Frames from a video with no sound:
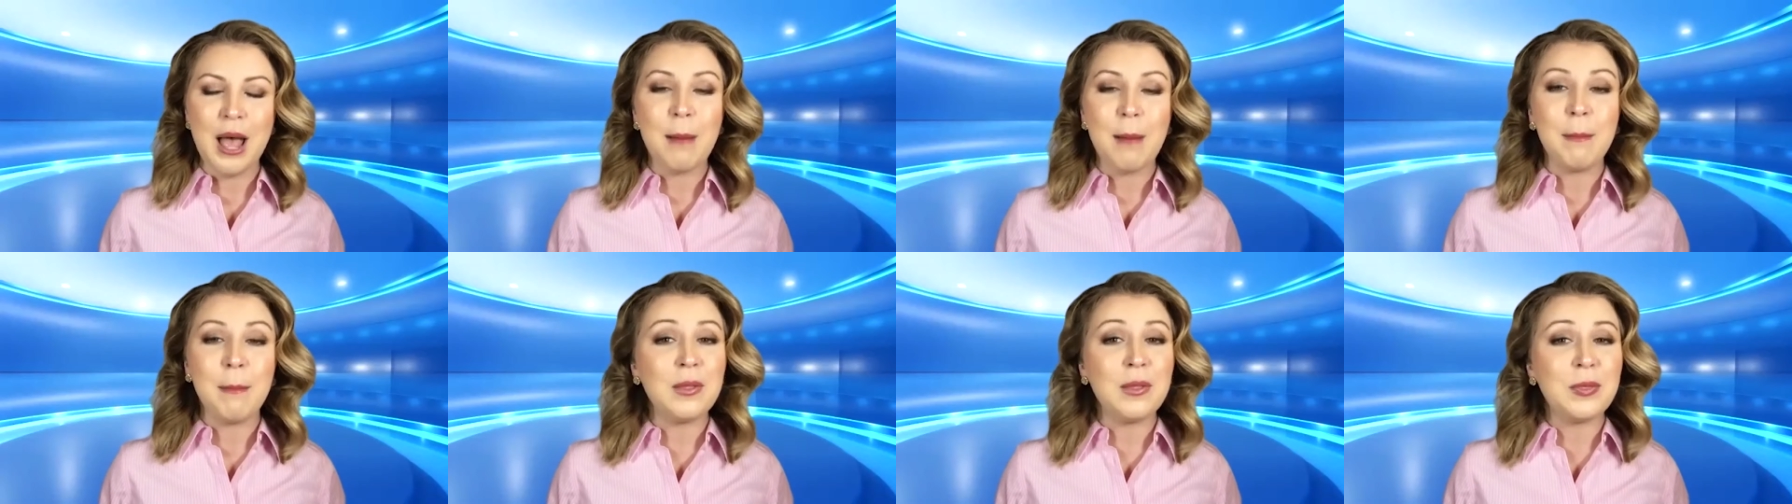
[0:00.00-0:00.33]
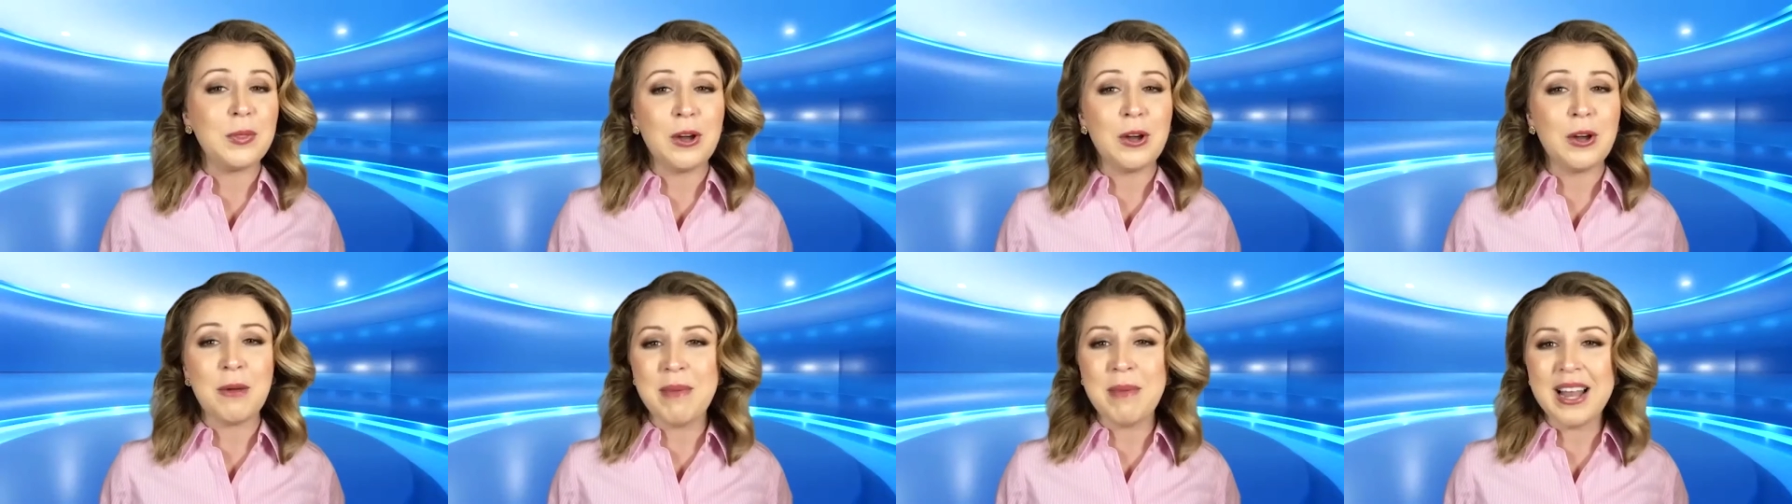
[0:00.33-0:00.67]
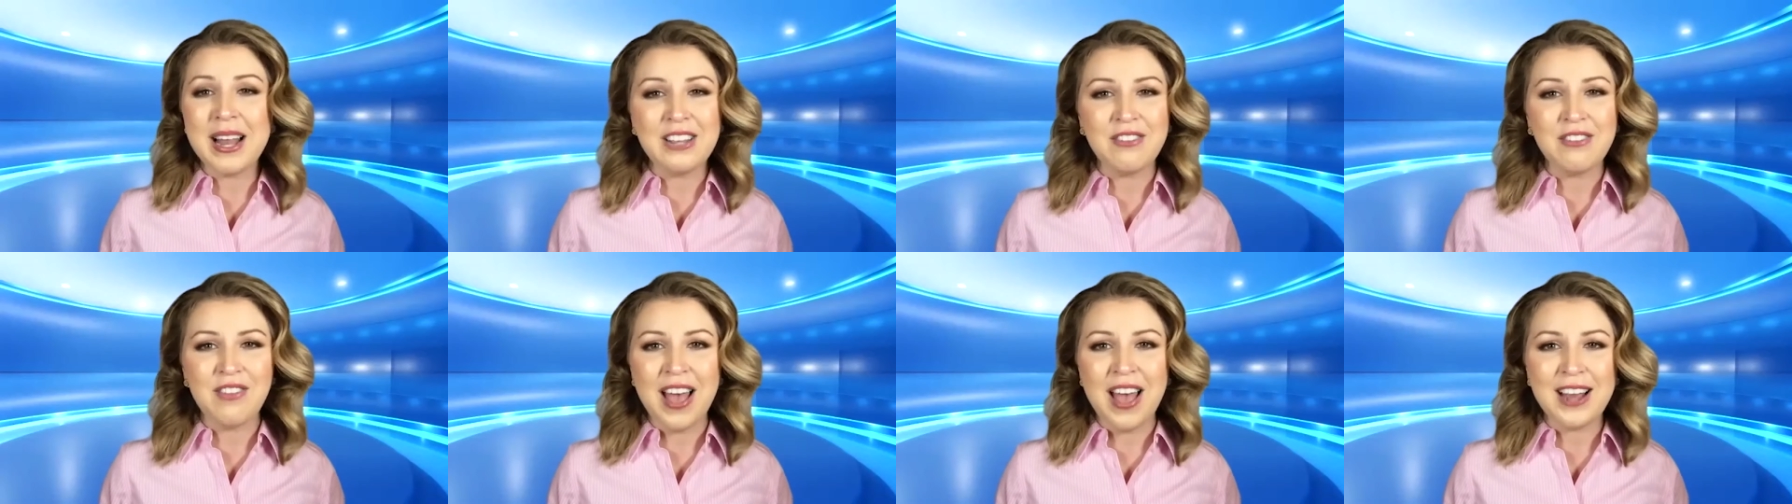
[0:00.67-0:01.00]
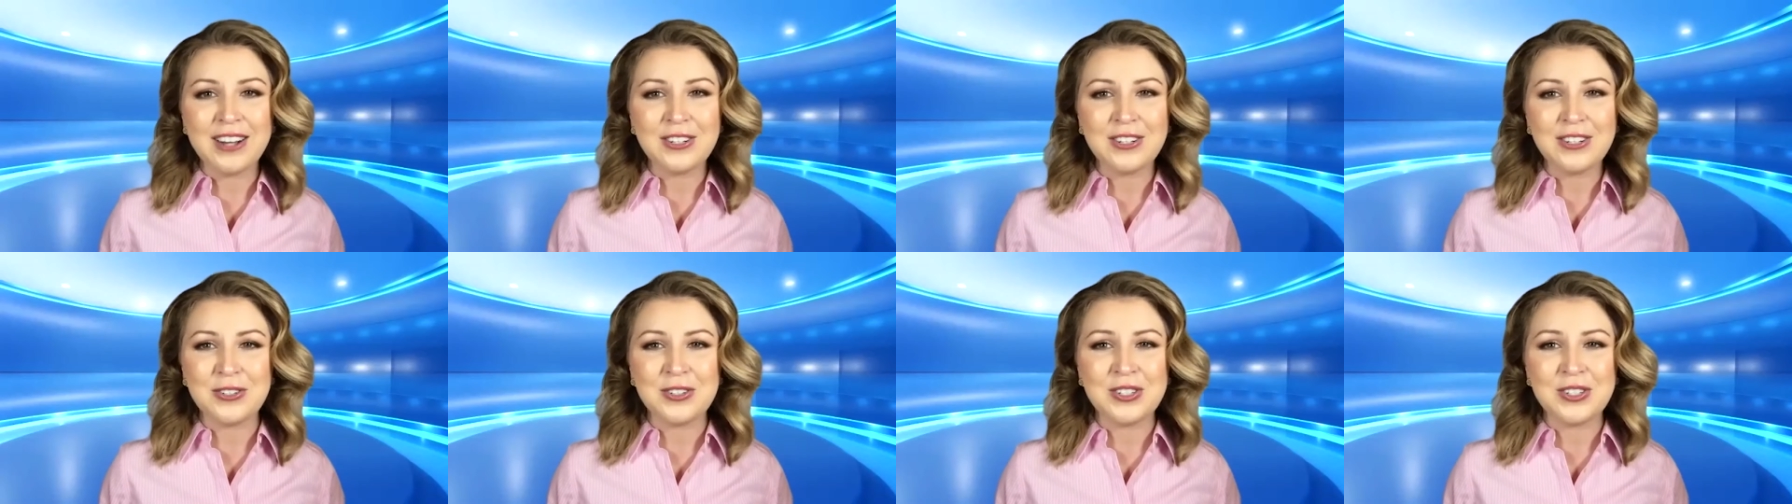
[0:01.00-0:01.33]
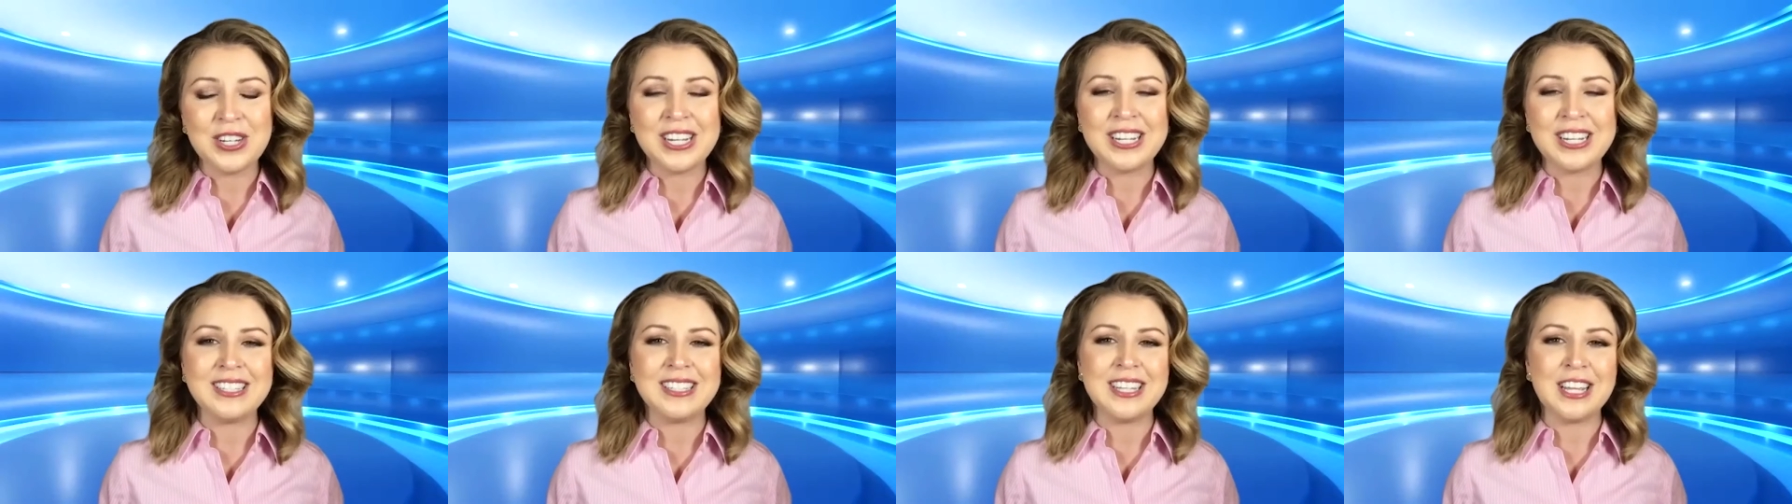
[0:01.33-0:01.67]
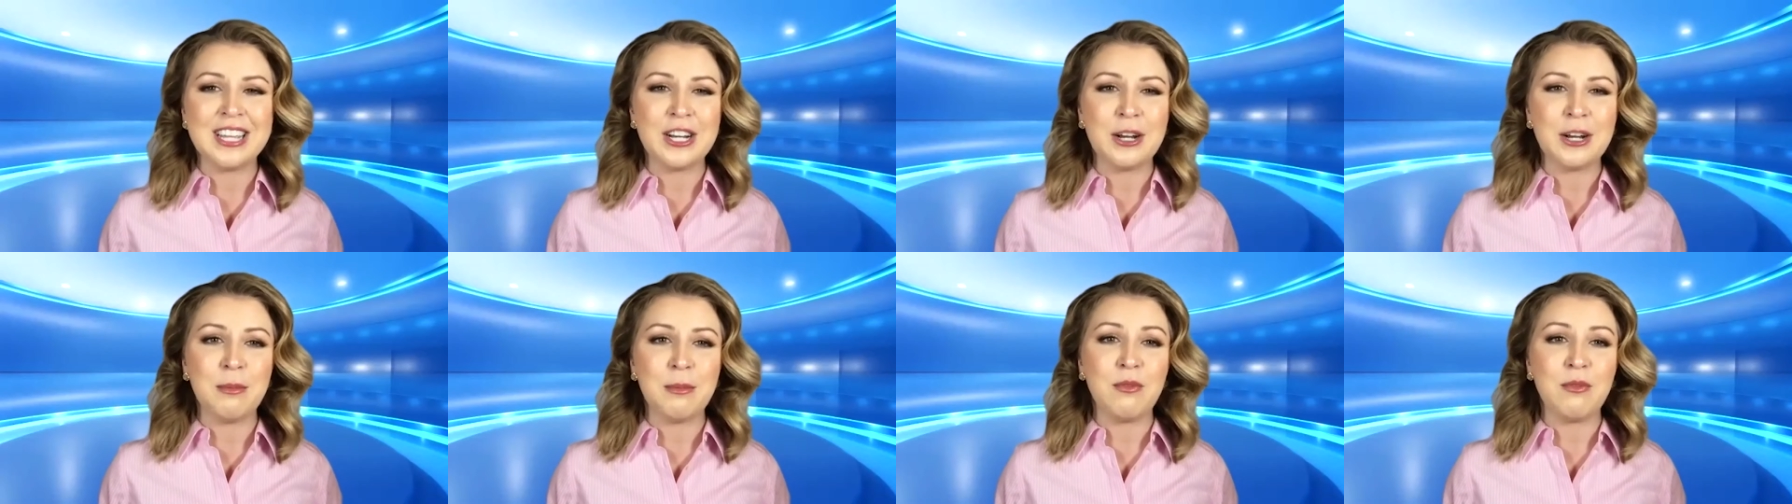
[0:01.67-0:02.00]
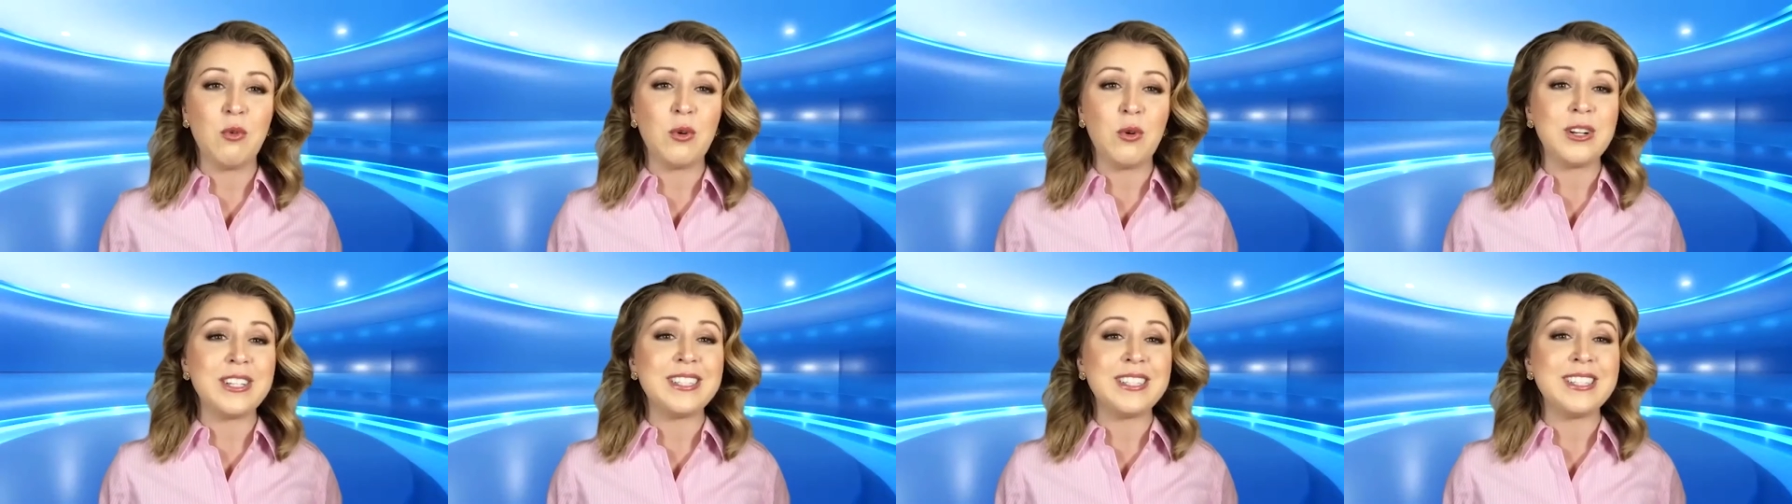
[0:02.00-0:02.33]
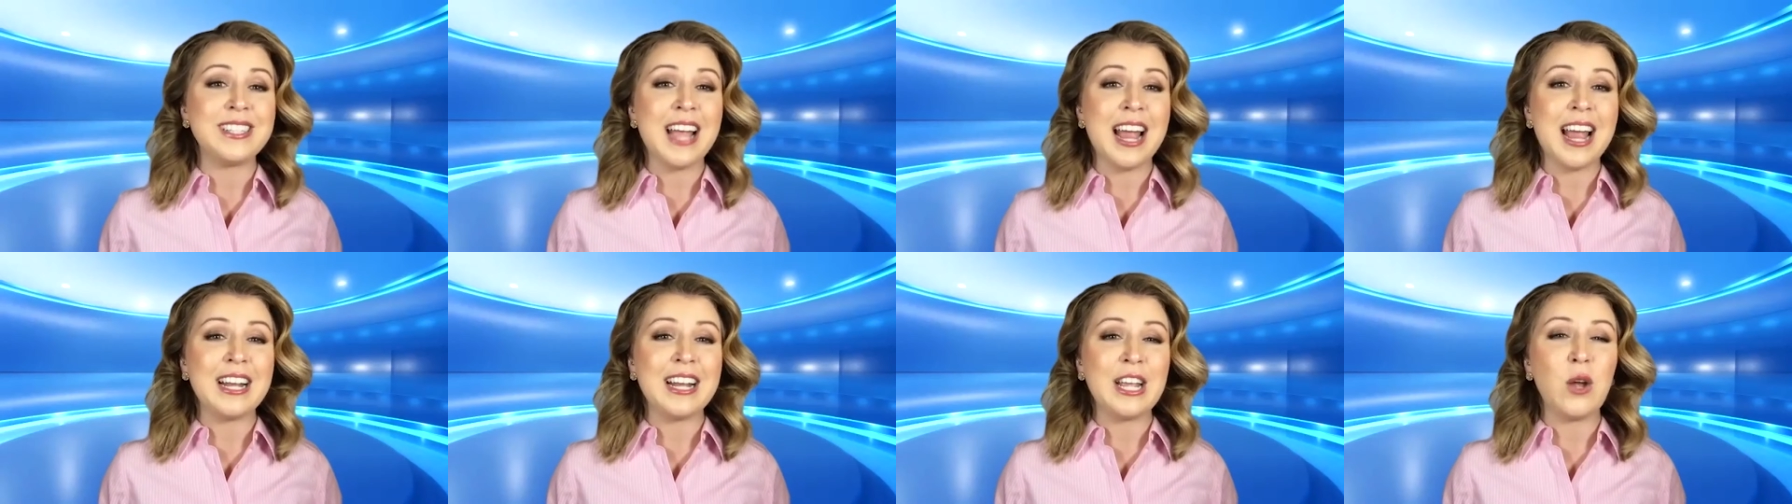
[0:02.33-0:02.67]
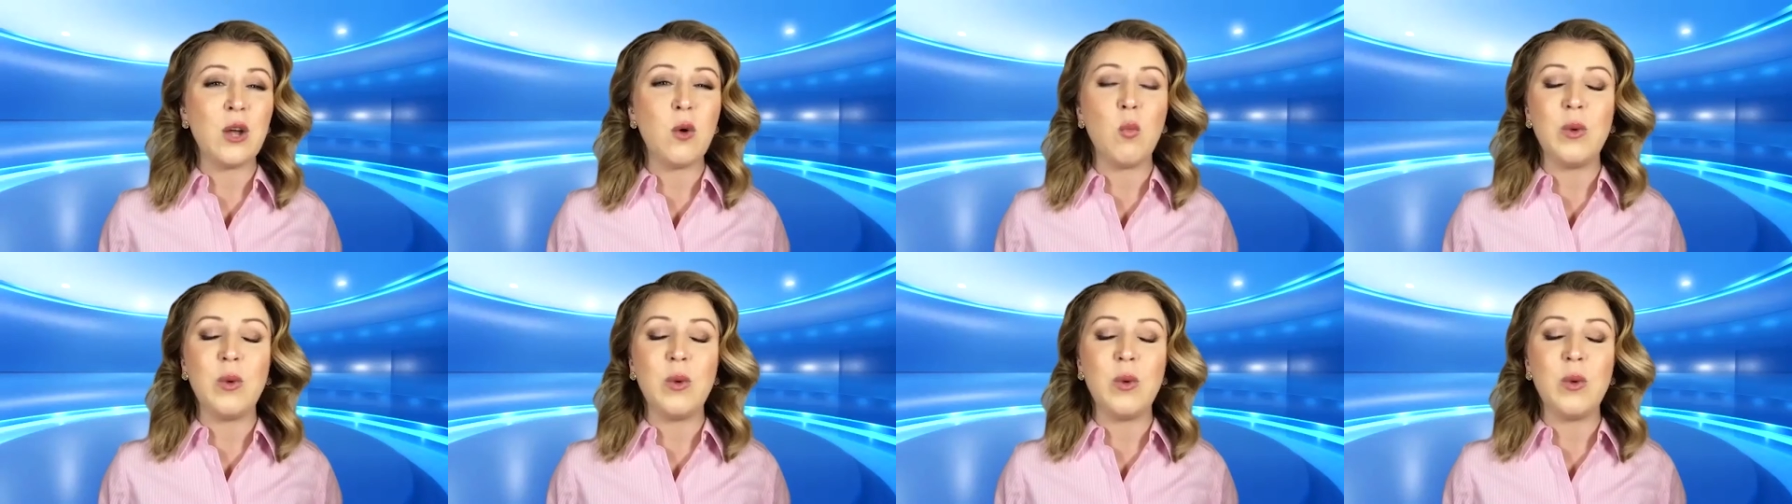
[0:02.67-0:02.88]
But there are many factors to consider before deciding